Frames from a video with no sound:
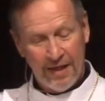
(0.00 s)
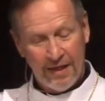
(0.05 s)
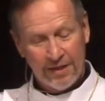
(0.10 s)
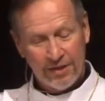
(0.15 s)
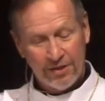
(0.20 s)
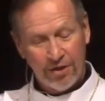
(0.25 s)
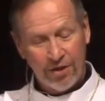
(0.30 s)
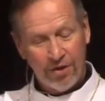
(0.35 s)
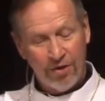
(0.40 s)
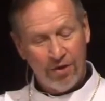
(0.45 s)

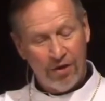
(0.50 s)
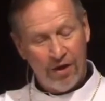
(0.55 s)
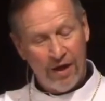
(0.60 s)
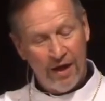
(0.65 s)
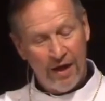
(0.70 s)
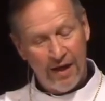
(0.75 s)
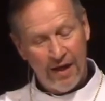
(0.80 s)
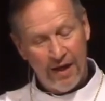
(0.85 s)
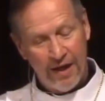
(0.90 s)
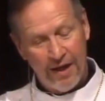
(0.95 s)
So,
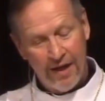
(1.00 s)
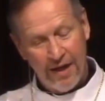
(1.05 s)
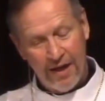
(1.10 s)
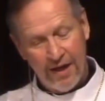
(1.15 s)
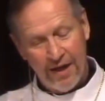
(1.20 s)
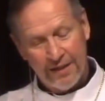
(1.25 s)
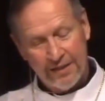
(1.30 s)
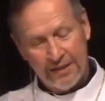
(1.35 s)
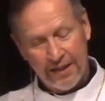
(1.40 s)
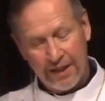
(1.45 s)

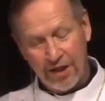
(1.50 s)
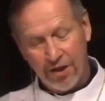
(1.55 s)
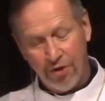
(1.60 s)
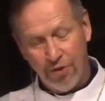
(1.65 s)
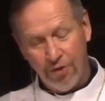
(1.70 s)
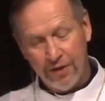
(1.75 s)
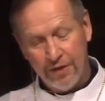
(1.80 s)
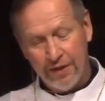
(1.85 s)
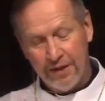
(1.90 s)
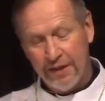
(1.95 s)
2
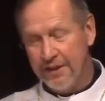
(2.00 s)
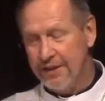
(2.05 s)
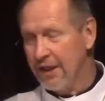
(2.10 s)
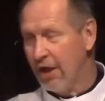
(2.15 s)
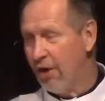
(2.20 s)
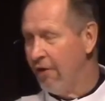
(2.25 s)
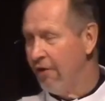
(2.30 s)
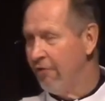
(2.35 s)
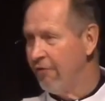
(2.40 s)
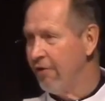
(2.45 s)
Corinthians,
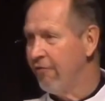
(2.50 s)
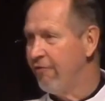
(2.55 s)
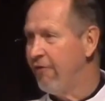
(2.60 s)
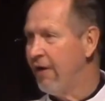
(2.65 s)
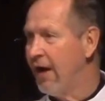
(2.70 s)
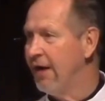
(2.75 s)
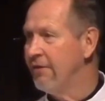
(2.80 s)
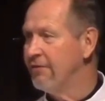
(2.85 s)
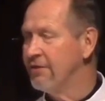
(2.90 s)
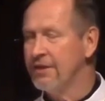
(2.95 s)
however,
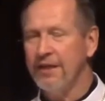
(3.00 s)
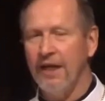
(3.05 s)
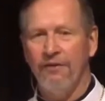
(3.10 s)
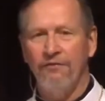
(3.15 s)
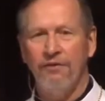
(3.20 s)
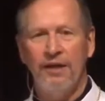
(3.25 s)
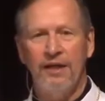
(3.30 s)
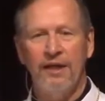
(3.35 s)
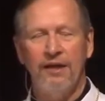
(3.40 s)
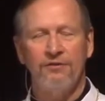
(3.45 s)
5
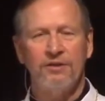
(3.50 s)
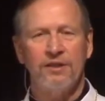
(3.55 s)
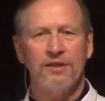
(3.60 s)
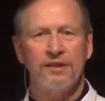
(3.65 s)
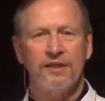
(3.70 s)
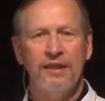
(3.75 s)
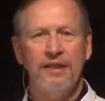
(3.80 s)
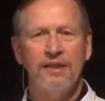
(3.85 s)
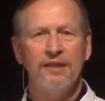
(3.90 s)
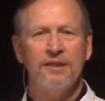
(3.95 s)
7 gives us
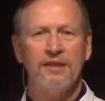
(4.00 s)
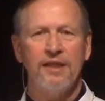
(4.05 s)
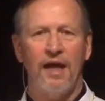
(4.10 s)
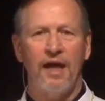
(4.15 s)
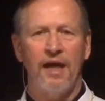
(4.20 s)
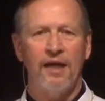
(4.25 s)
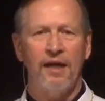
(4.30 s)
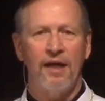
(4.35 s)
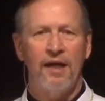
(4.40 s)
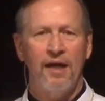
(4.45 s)

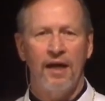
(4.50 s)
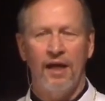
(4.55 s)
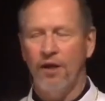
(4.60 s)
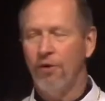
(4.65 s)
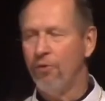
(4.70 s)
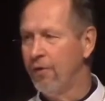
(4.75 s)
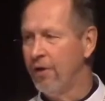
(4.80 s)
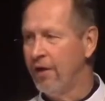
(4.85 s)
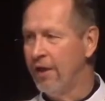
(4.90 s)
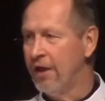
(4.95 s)
insight
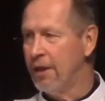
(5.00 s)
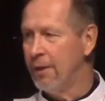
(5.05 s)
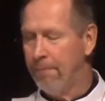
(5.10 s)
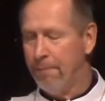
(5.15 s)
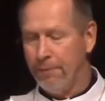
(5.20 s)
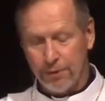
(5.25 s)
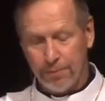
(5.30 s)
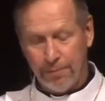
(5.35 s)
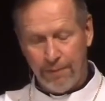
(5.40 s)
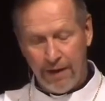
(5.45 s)
into really the
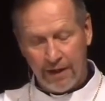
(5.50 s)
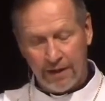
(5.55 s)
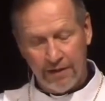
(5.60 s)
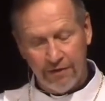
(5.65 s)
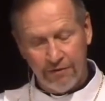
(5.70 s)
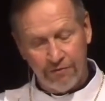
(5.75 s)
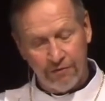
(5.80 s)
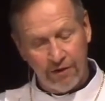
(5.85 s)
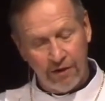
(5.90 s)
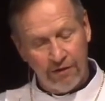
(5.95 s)

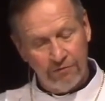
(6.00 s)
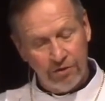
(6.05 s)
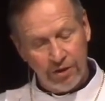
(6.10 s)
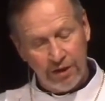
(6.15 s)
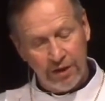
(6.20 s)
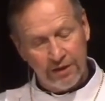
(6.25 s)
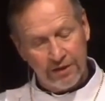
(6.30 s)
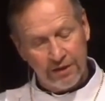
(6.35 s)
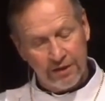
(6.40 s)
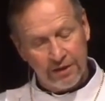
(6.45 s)
perspective of
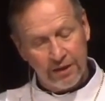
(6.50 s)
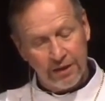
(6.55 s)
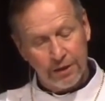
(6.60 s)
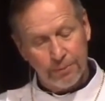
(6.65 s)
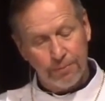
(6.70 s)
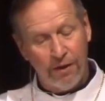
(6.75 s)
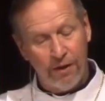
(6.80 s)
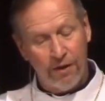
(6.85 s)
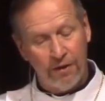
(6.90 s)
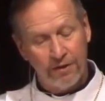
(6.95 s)
Jesus. As
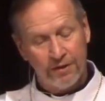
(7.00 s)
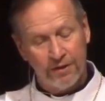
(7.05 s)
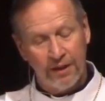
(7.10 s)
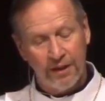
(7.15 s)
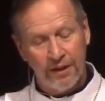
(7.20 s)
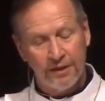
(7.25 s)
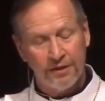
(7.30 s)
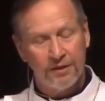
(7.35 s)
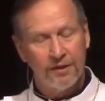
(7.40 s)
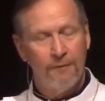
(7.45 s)
Paul
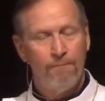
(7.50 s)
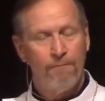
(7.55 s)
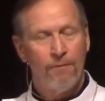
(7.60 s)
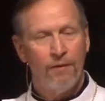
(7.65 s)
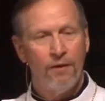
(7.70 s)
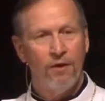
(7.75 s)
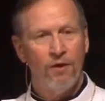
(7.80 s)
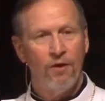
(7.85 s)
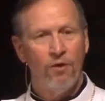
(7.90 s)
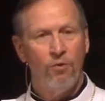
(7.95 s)
says,
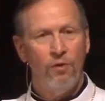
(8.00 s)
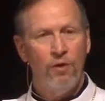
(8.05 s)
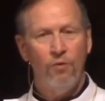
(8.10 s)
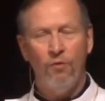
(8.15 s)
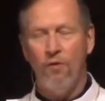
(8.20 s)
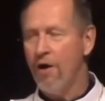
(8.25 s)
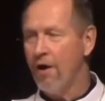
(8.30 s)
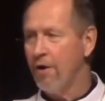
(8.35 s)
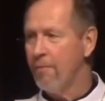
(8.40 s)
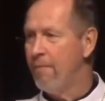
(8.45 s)
we
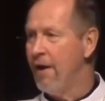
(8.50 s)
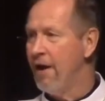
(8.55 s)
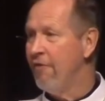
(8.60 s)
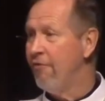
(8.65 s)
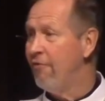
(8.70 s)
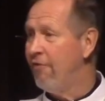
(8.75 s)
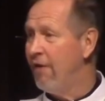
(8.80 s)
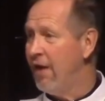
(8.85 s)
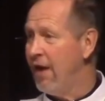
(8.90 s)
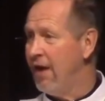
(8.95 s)
walk by
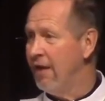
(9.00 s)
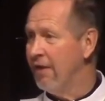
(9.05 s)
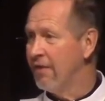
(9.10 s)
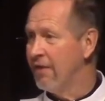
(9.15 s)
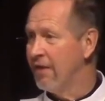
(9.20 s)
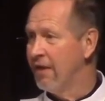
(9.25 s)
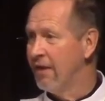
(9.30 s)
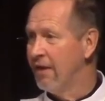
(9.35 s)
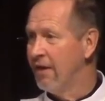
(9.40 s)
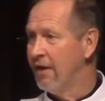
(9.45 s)
faith
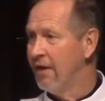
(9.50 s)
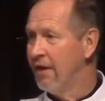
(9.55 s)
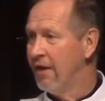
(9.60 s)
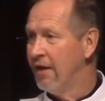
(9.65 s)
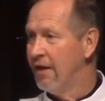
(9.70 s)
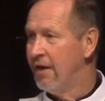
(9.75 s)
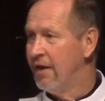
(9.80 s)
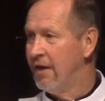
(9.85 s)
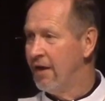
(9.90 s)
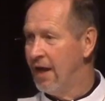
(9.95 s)

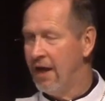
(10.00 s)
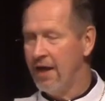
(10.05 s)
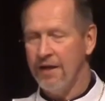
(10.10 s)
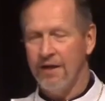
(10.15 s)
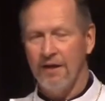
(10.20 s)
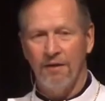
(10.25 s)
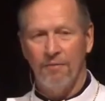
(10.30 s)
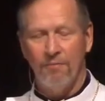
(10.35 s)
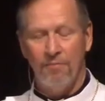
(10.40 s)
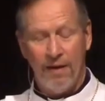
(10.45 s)
not
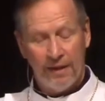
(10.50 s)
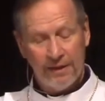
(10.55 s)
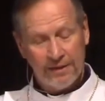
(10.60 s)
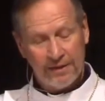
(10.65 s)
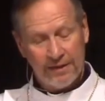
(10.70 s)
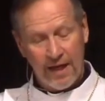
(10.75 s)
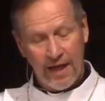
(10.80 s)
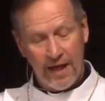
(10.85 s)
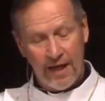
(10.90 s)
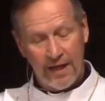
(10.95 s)
by
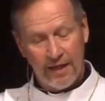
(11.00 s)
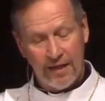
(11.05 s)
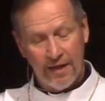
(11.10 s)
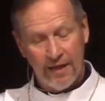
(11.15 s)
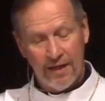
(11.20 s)
sight.